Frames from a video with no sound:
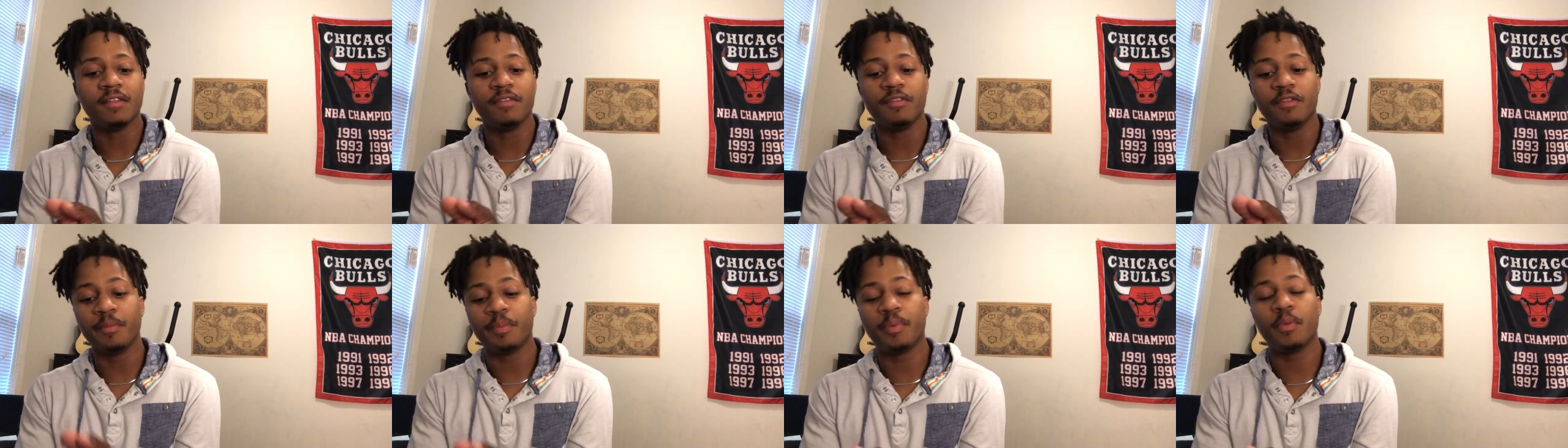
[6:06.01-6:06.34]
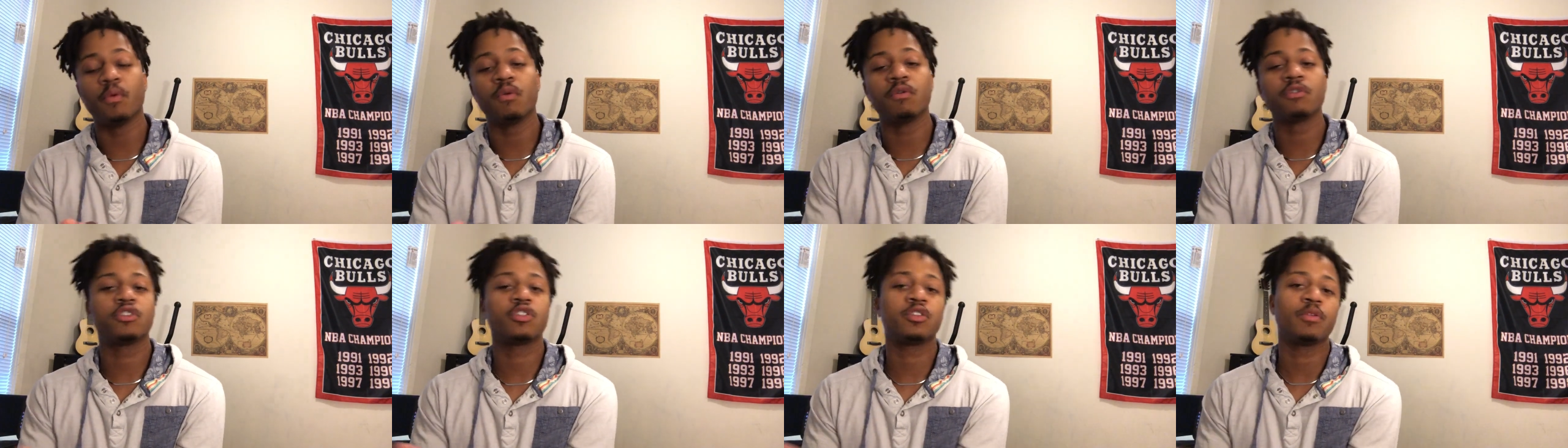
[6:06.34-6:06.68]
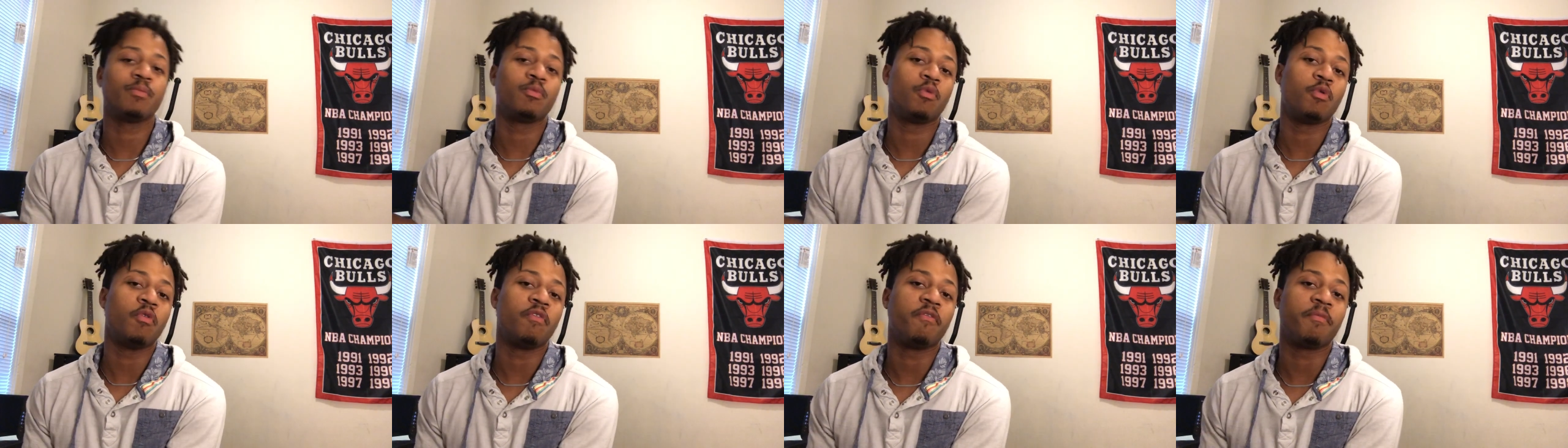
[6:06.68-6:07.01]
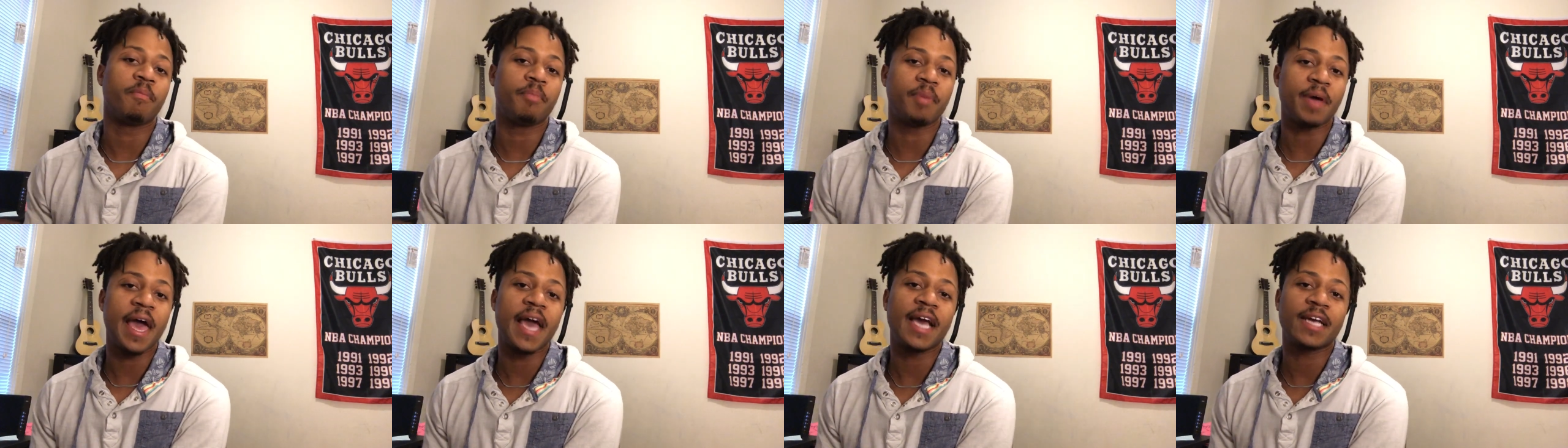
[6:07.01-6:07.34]
the Bulls should
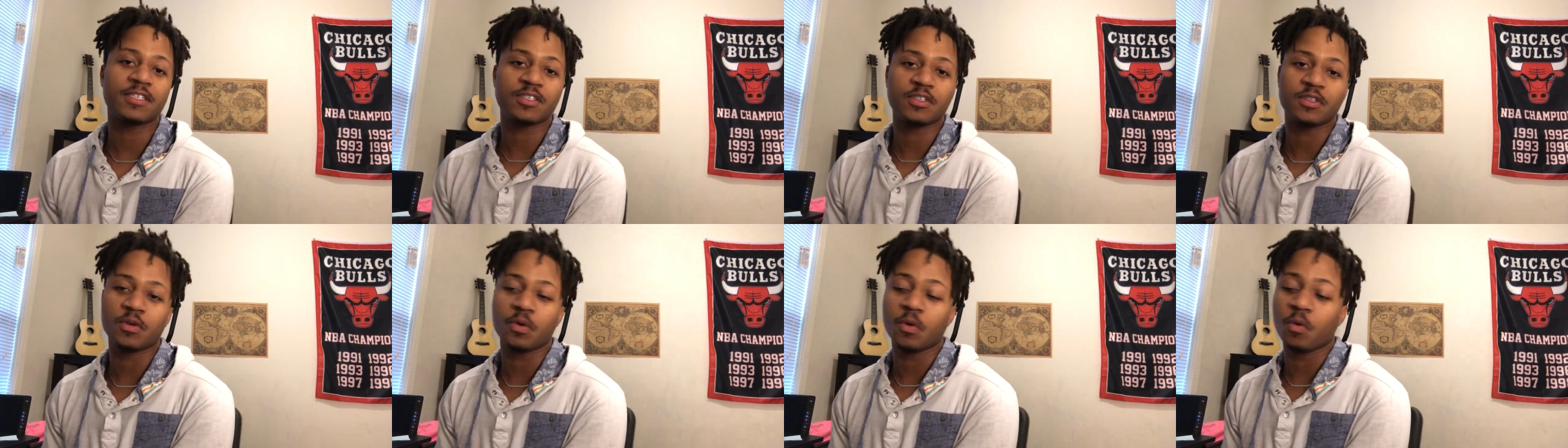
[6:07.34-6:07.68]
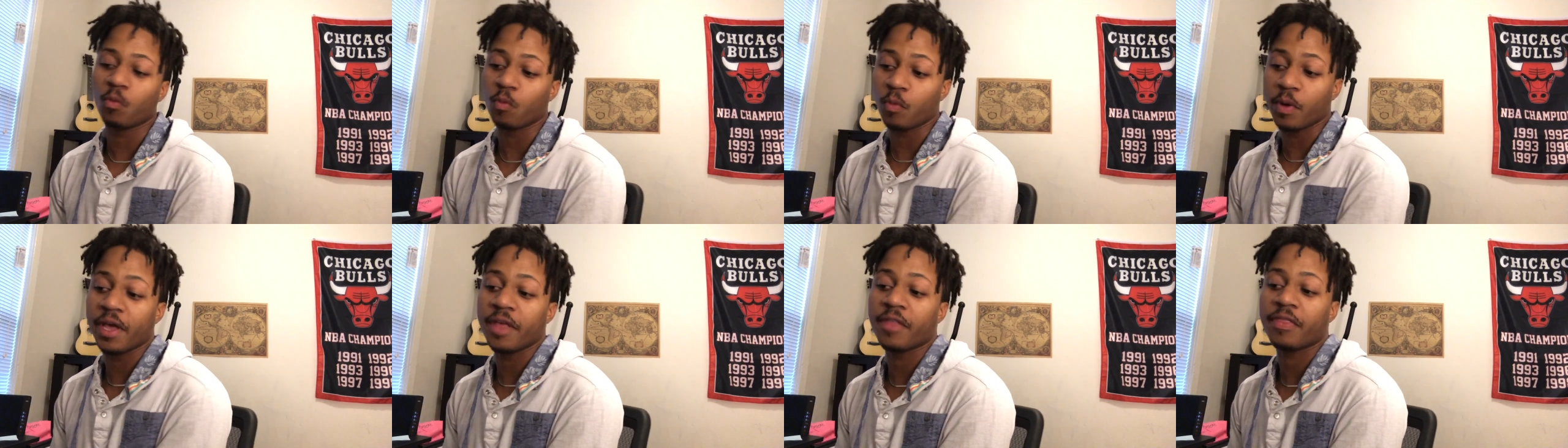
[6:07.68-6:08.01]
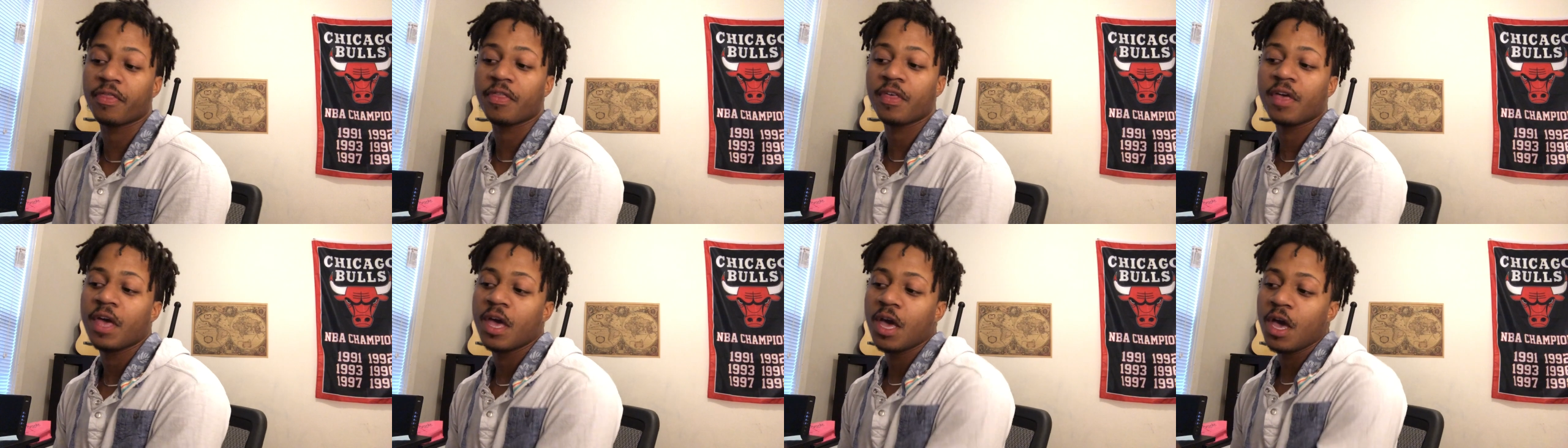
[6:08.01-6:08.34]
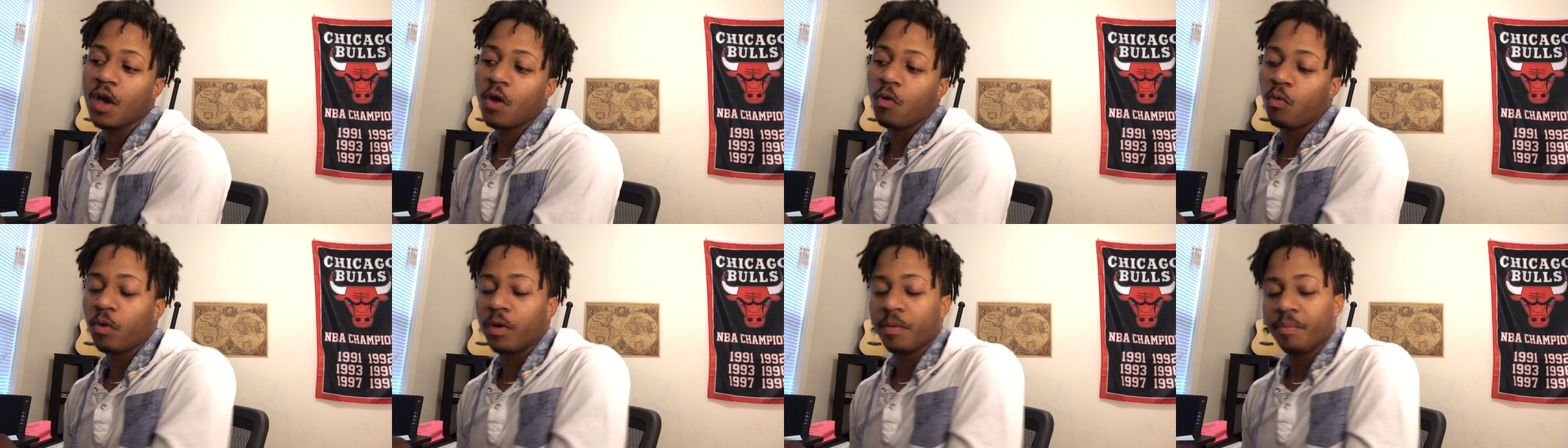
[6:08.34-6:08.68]
move back with
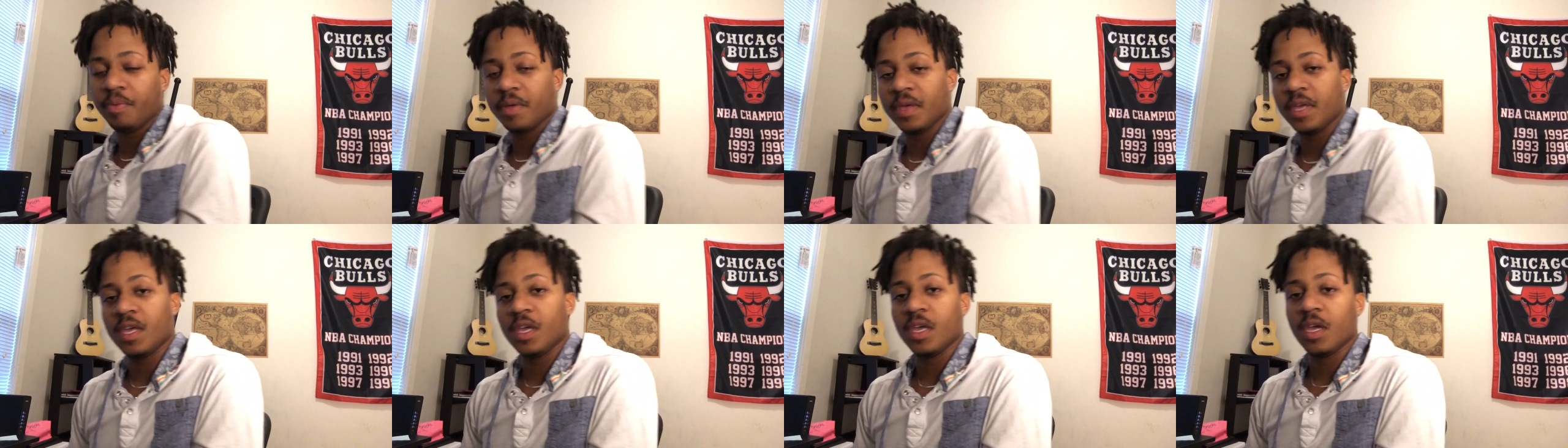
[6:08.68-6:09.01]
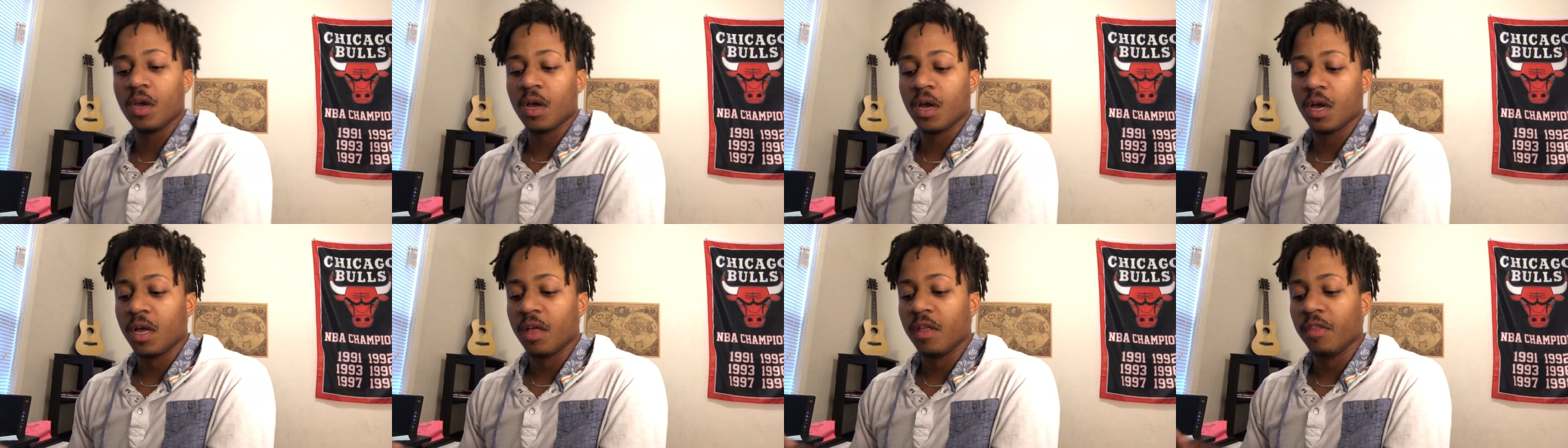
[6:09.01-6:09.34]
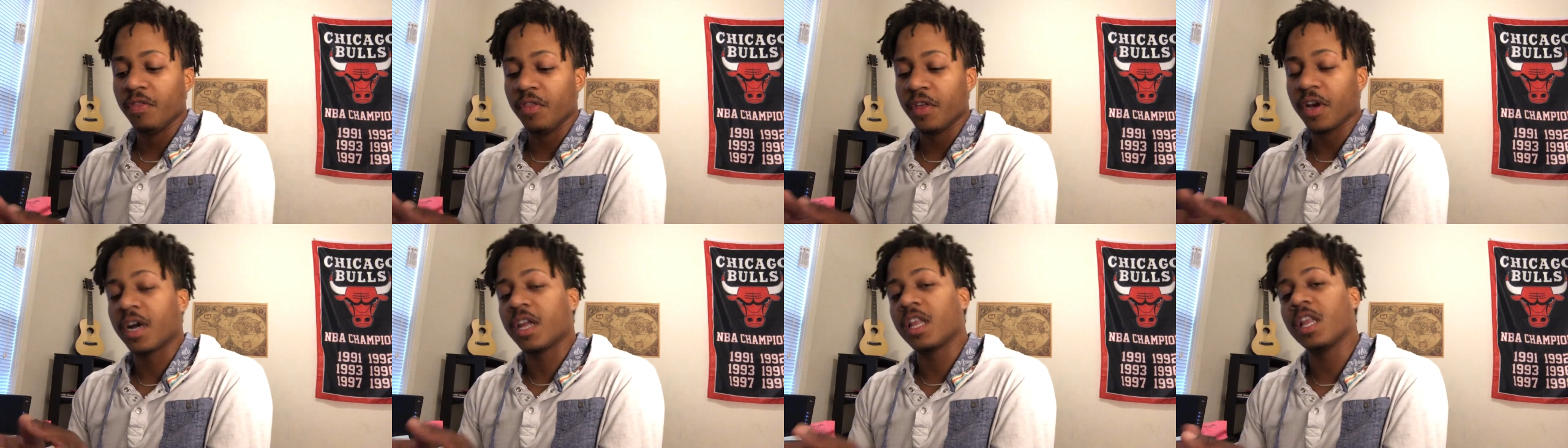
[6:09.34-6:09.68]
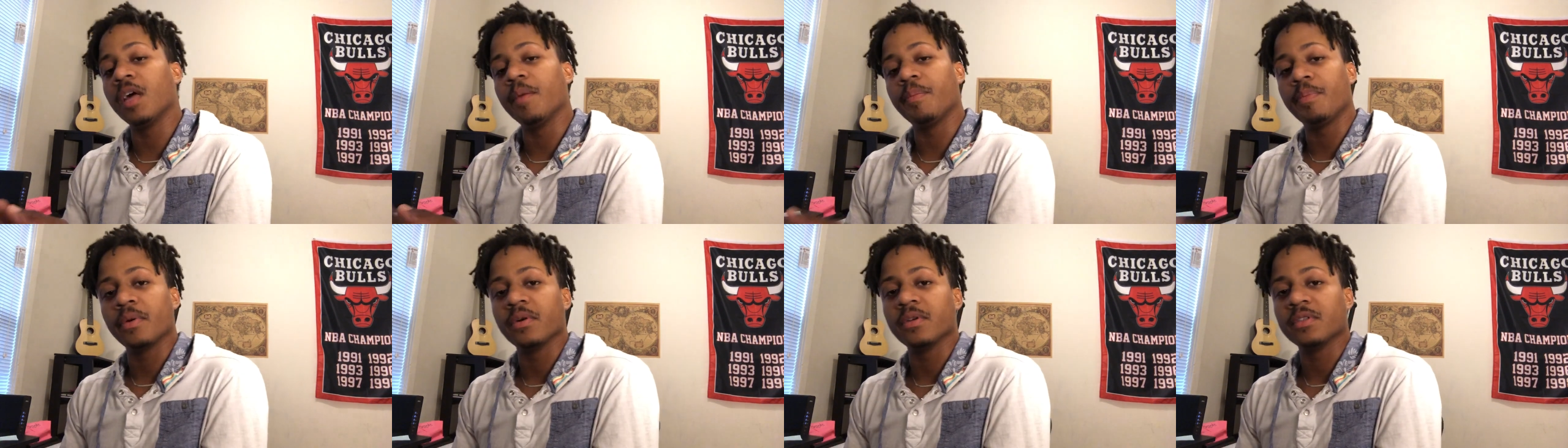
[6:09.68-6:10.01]
would be the
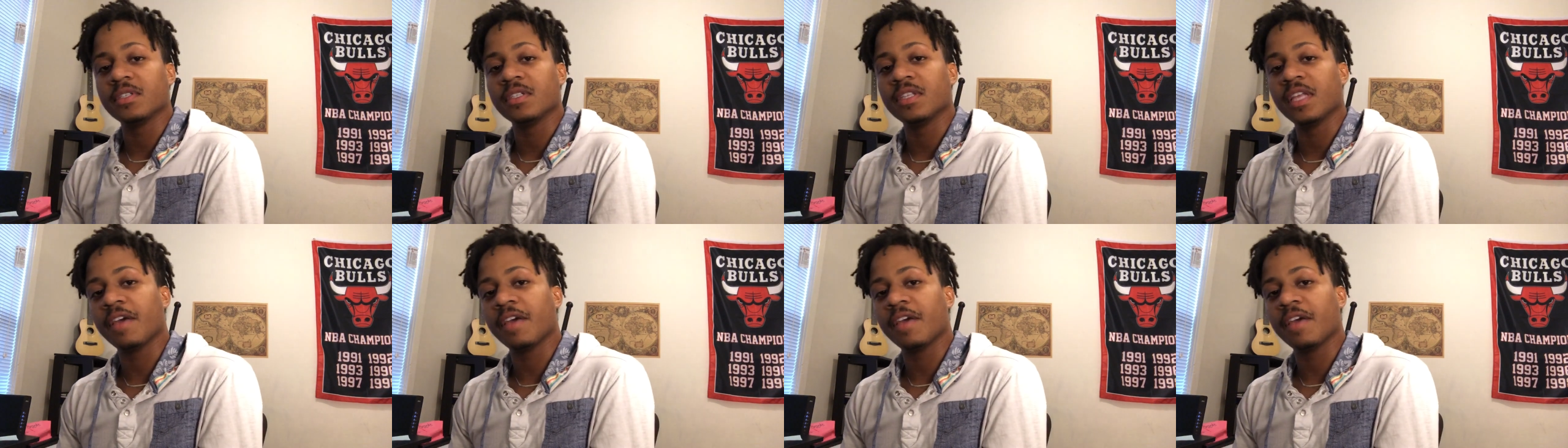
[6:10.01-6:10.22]
Clippers.